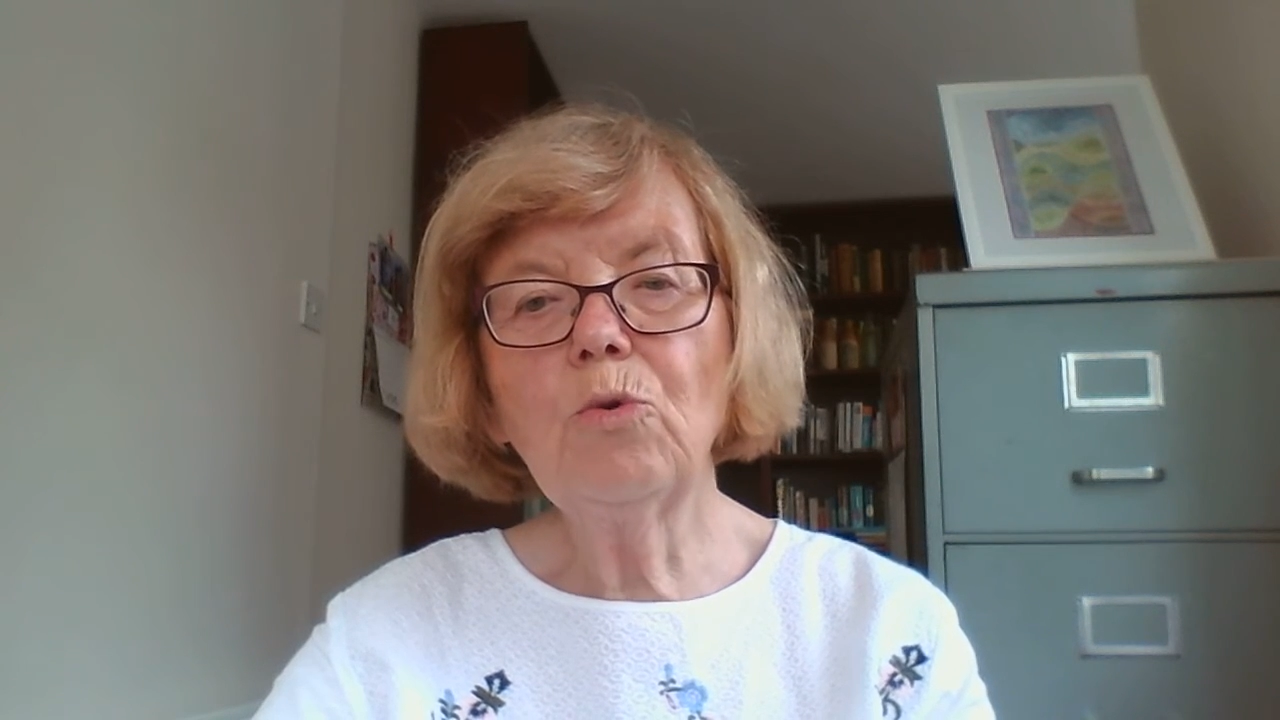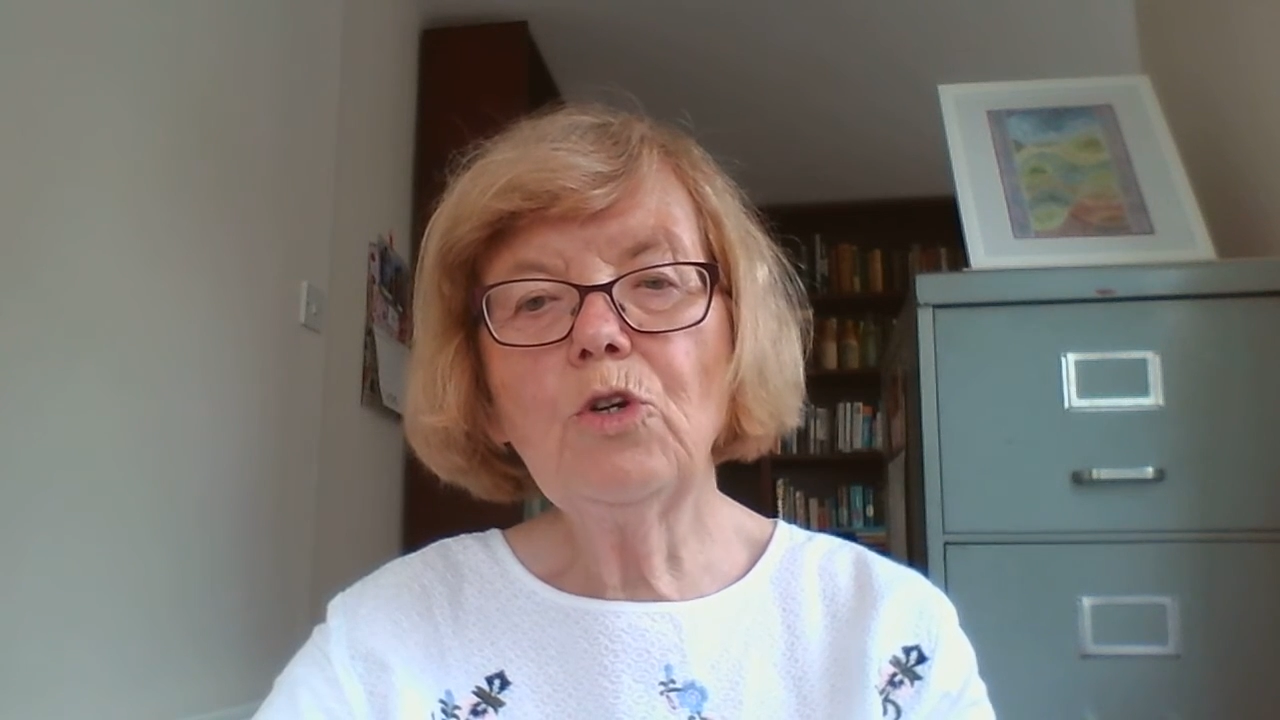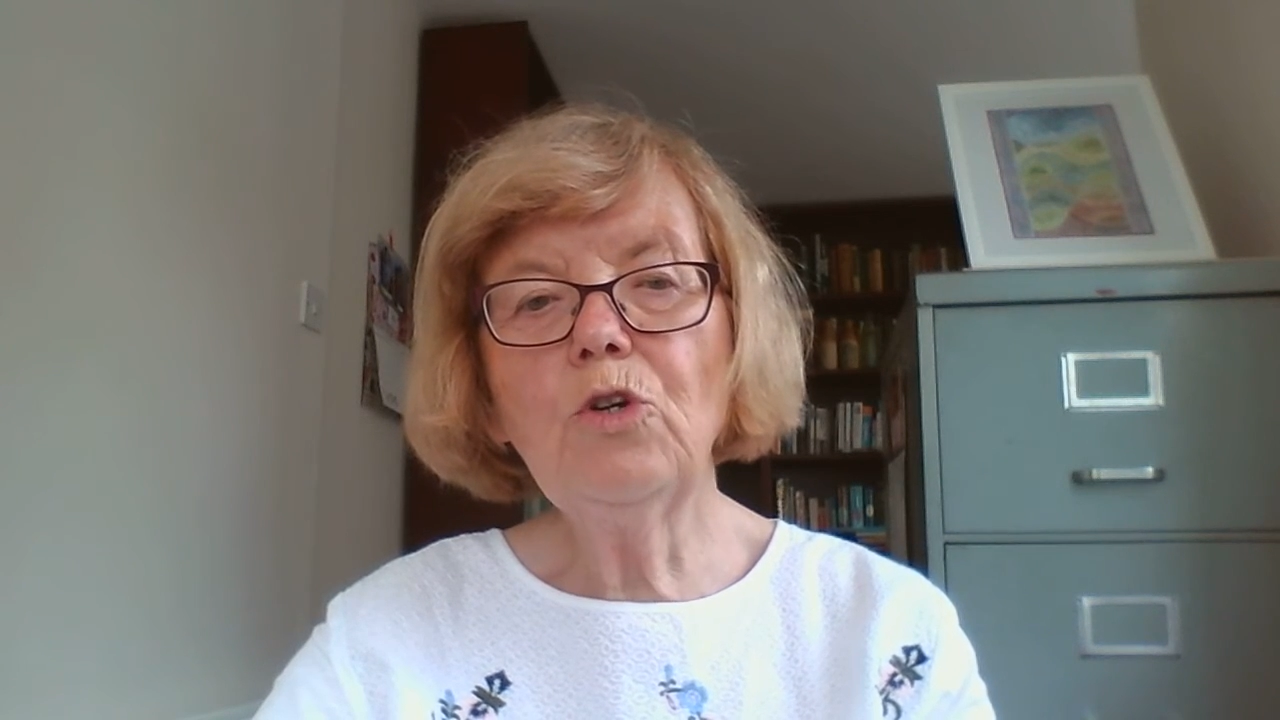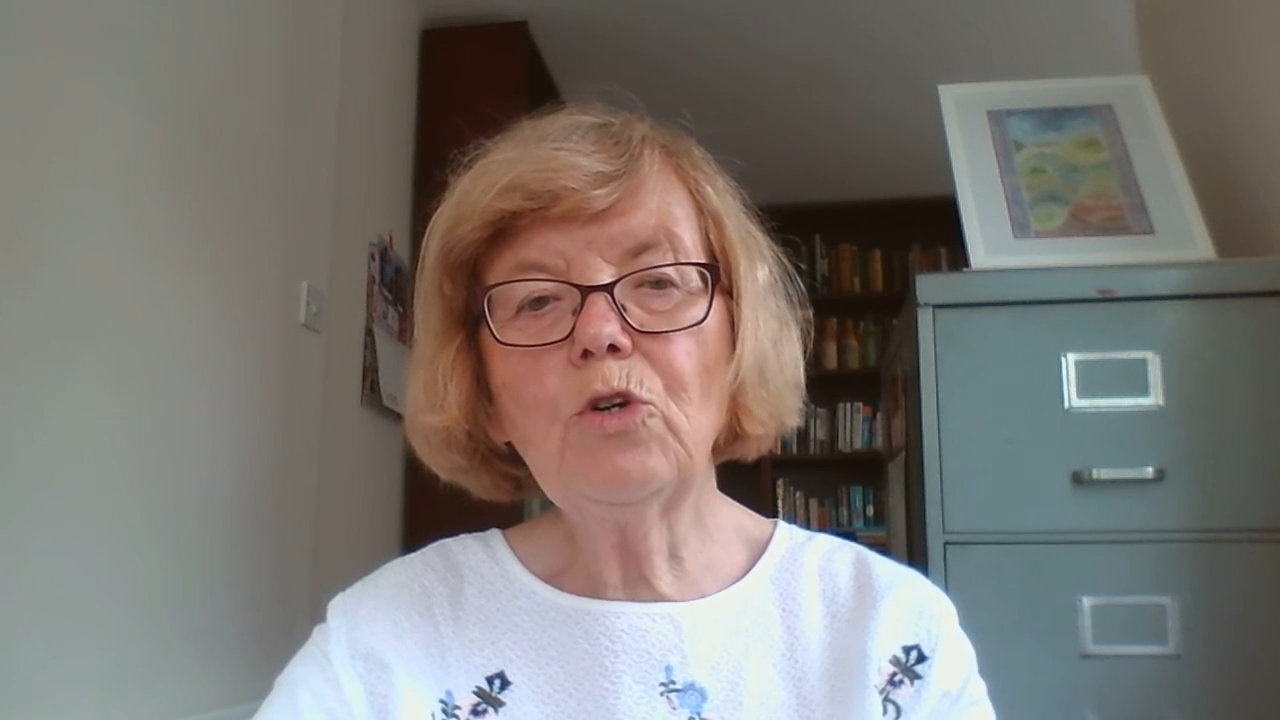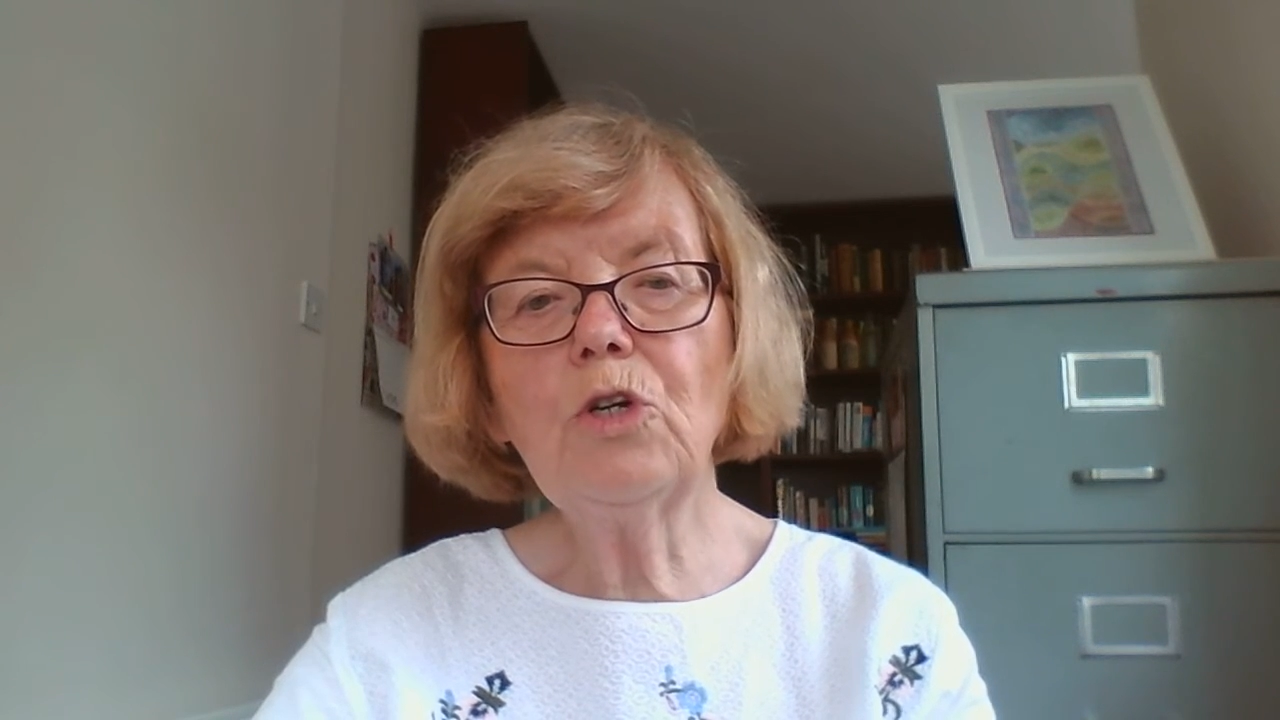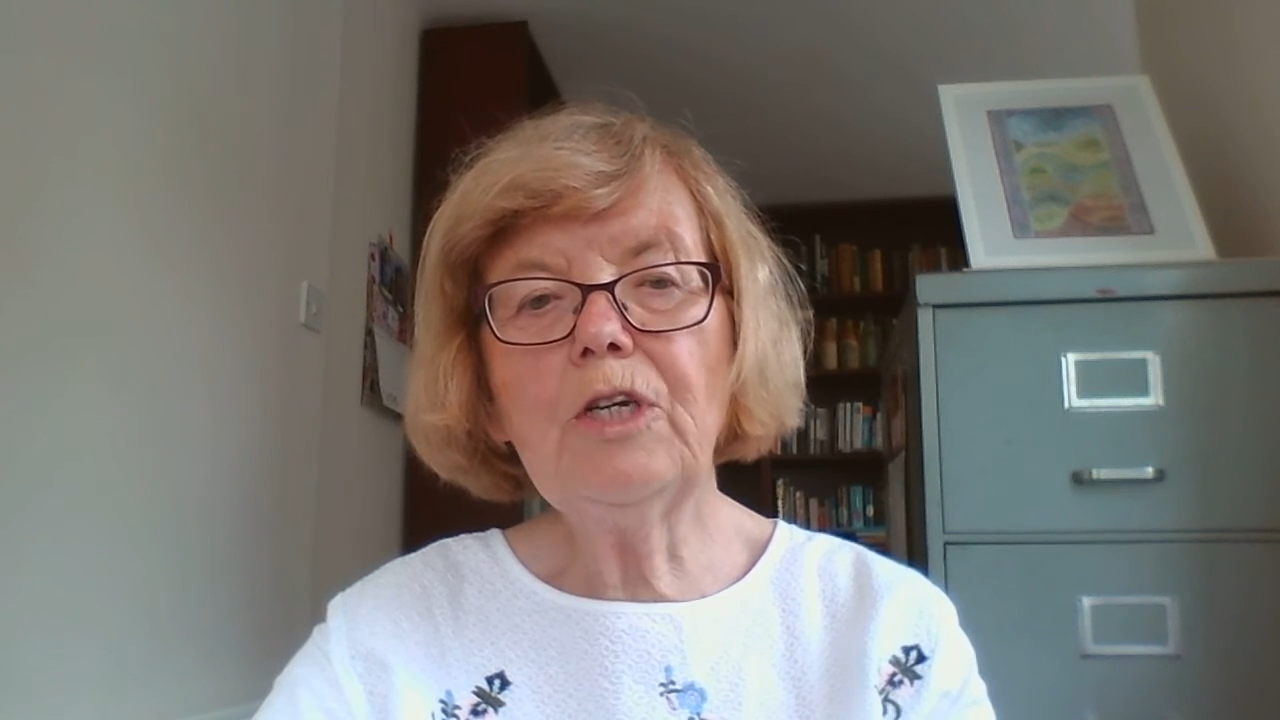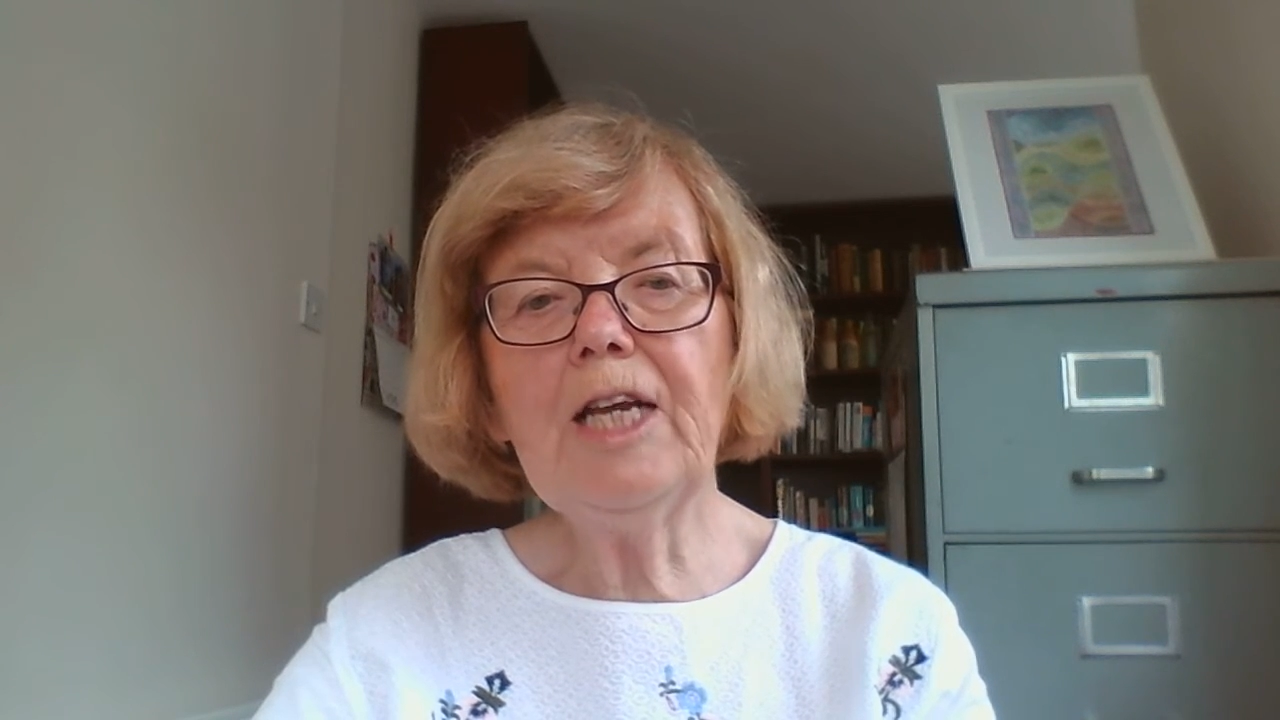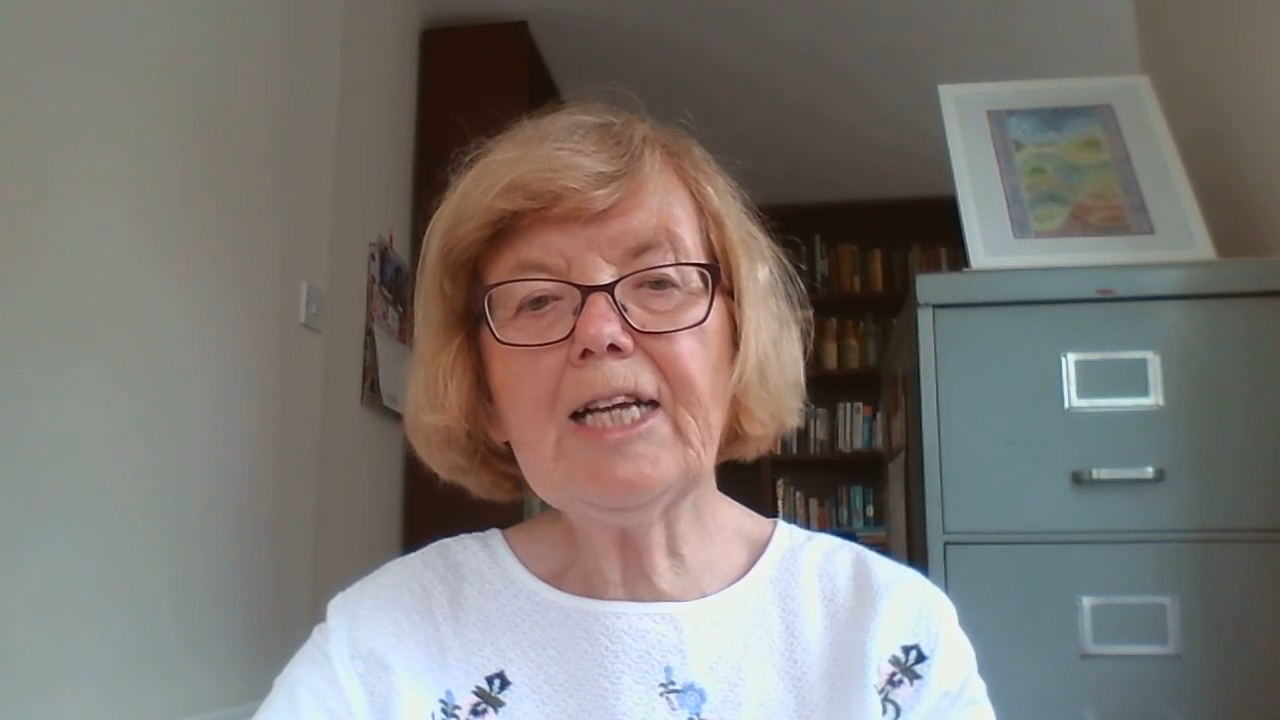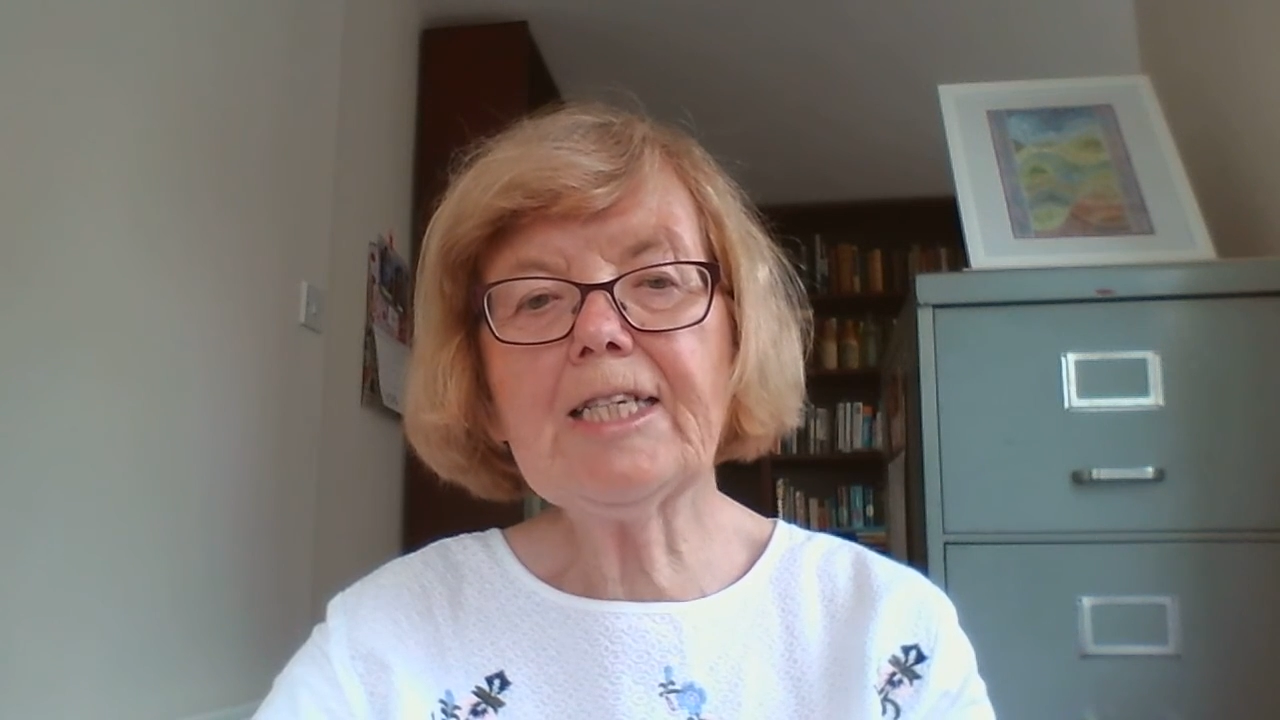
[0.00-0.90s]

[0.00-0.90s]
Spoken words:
near